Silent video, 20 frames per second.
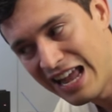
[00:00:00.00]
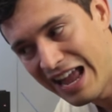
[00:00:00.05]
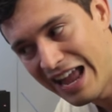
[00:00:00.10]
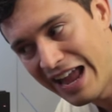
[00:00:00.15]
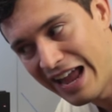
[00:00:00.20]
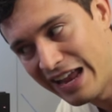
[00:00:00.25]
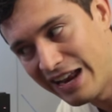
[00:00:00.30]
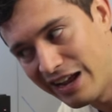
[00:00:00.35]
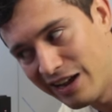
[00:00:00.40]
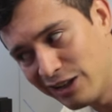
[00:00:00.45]

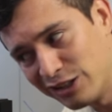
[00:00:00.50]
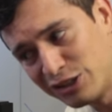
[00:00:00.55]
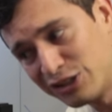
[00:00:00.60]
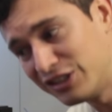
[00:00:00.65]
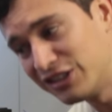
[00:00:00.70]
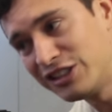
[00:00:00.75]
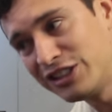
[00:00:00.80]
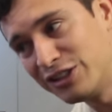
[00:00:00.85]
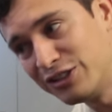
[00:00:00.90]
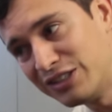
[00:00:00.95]
And I also
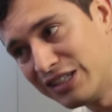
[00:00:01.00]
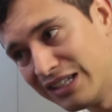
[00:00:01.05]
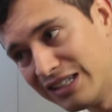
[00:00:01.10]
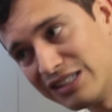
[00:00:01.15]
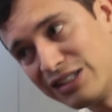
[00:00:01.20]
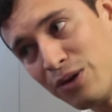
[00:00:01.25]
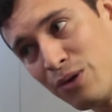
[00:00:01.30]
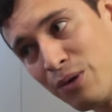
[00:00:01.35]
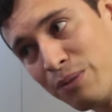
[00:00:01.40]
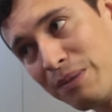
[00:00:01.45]
just use
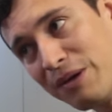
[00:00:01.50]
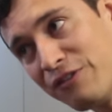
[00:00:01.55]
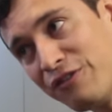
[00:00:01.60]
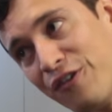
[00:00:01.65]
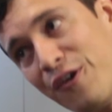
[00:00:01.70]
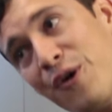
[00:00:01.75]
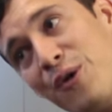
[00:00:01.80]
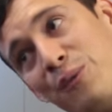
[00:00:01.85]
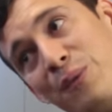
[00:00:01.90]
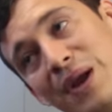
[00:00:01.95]
it to hold my
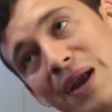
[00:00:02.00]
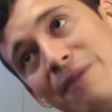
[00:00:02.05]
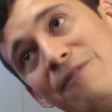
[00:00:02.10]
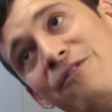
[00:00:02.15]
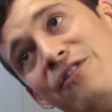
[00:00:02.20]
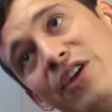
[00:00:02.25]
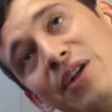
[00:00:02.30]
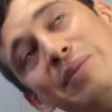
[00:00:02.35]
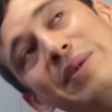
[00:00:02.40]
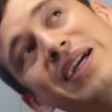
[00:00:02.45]
phone when I'm
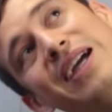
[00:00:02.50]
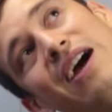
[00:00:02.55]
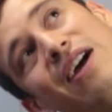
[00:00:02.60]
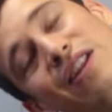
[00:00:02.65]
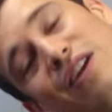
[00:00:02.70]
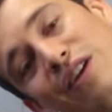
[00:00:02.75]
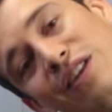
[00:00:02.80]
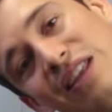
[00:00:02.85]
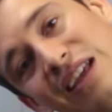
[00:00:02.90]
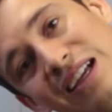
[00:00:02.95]
filming
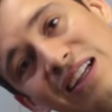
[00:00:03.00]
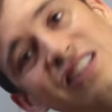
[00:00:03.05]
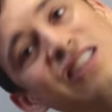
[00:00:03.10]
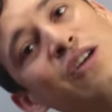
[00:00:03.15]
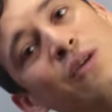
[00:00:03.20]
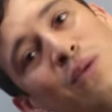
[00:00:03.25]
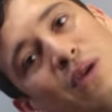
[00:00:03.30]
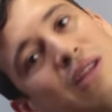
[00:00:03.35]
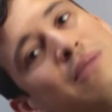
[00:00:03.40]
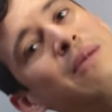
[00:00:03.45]
other
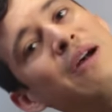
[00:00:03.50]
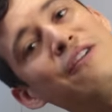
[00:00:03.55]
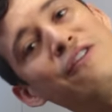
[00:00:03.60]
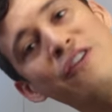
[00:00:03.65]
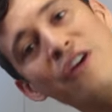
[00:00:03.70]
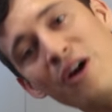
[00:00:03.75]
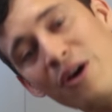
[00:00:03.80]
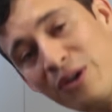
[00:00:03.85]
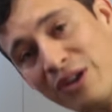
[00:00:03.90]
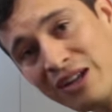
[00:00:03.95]
things with my
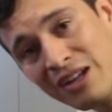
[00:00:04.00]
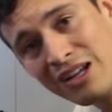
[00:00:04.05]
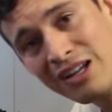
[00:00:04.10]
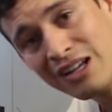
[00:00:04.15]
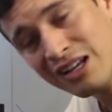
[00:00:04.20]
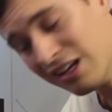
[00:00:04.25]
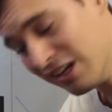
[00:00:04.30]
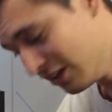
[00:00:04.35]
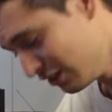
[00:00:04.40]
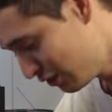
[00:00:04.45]
phone.
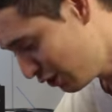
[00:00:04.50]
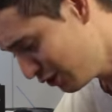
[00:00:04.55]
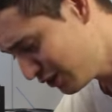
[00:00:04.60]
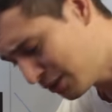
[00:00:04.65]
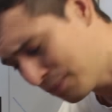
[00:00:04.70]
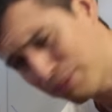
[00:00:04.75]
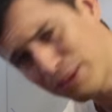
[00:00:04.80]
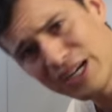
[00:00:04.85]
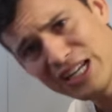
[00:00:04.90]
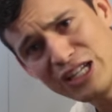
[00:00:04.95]
So
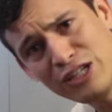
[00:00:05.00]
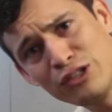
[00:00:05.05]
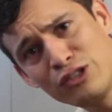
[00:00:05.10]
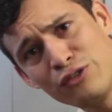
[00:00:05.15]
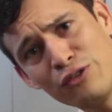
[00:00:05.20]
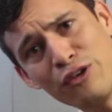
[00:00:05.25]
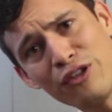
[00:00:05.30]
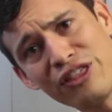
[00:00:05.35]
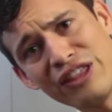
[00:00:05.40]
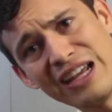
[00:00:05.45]
it's a pretty
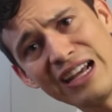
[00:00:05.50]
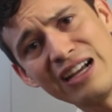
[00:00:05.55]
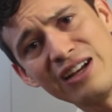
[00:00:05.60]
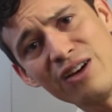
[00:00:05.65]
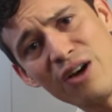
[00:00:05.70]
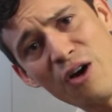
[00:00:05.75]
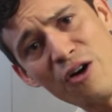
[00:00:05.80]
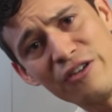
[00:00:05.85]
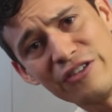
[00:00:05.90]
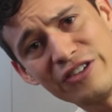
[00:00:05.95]
useful
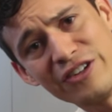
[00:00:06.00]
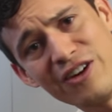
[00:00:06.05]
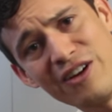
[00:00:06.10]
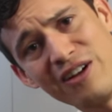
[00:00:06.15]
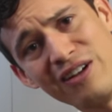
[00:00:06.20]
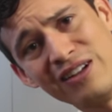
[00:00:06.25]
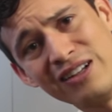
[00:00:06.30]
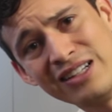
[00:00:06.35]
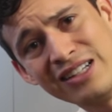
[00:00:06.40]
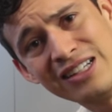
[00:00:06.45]
thing
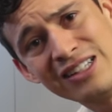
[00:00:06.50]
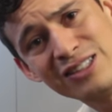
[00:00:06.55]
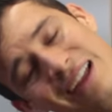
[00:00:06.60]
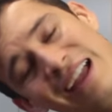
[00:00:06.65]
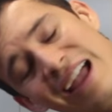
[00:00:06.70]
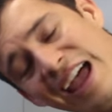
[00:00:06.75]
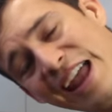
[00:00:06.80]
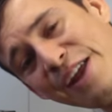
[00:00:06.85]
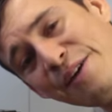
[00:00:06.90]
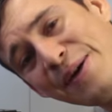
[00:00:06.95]
overall.
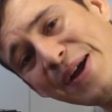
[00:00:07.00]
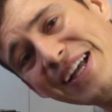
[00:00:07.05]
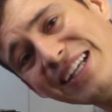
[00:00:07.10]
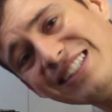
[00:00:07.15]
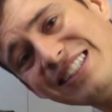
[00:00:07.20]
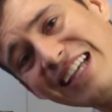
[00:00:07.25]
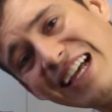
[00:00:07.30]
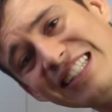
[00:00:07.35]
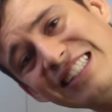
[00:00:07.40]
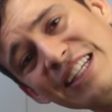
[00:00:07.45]

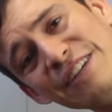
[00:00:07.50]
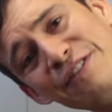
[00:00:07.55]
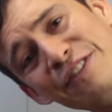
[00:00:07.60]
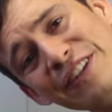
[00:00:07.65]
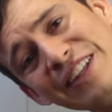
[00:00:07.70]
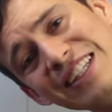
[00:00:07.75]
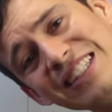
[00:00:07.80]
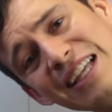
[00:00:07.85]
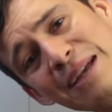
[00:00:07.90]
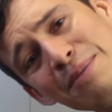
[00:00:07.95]
Anyways, that's it for
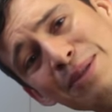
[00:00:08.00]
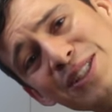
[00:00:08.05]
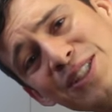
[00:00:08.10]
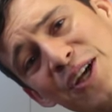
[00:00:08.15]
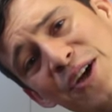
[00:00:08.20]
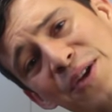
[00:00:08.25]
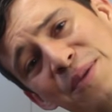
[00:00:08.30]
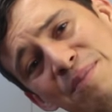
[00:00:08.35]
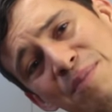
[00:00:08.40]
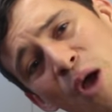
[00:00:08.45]
this
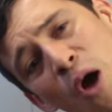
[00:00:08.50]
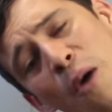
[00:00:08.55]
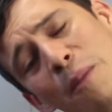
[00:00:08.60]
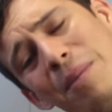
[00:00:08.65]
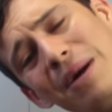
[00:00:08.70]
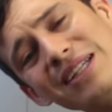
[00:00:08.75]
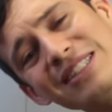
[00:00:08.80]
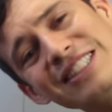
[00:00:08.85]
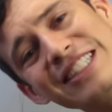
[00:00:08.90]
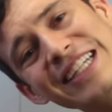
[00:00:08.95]
episode.
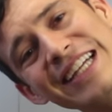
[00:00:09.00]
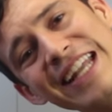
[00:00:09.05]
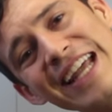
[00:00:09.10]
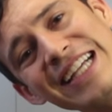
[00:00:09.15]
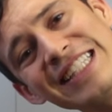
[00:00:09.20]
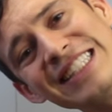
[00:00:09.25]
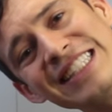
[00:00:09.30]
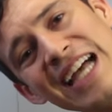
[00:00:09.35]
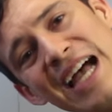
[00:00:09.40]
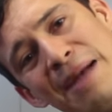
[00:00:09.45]
Hope I'll see you
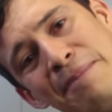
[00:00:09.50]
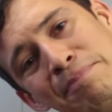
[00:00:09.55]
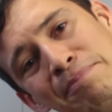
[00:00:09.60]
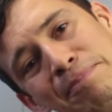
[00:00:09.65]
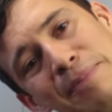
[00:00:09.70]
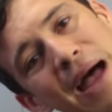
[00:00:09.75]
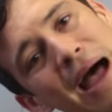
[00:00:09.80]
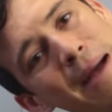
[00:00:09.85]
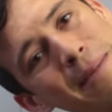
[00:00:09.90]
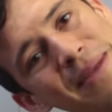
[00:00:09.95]
next time.
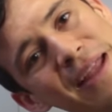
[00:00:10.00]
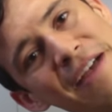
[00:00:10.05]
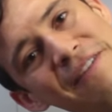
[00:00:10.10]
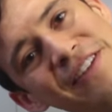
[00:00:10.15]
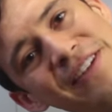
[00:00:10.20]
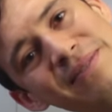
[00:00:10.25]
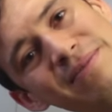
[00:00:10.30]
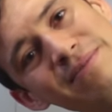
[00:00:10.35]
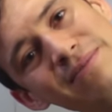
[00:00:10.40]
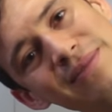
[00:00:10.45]
I'm
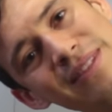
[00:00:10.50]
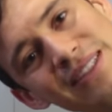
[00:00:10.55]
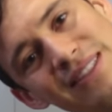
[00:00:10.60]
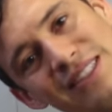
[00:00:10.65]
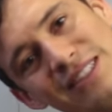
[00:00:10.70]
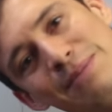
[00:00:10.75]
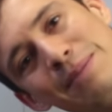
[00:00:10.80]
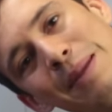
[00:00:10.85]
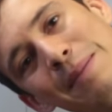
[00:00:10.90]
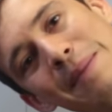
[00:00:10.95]
Devin. This
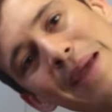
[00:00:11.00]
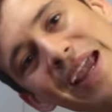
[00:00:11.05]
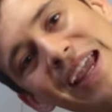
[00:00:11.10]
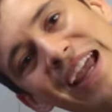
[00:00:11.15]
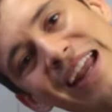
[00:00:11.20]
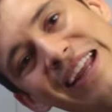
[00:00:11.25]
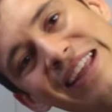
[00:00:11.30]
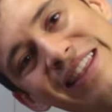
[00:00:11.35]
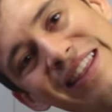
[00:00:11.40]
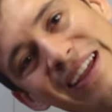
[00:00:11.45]
has been Make
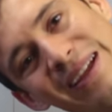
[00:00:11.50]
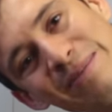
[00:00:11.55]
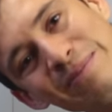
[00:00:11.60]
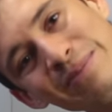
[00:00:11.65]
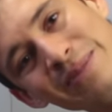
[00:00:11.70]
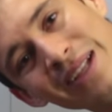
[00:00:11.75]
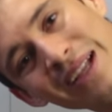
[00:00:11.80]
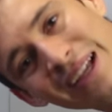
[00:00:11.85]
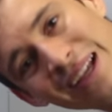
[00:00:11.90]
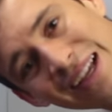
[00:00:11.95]
Anything.
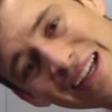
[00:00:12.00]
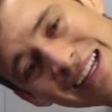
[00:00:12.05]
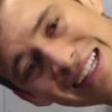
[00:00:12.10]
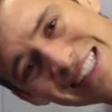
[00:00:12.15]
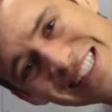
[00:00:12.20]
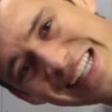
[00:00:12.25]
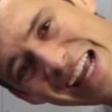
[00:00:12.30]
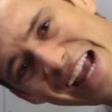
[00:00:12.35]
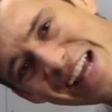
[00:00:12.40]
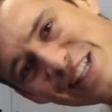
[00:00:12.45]

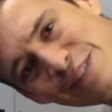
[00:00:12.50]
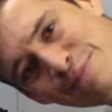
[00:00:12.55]
Stay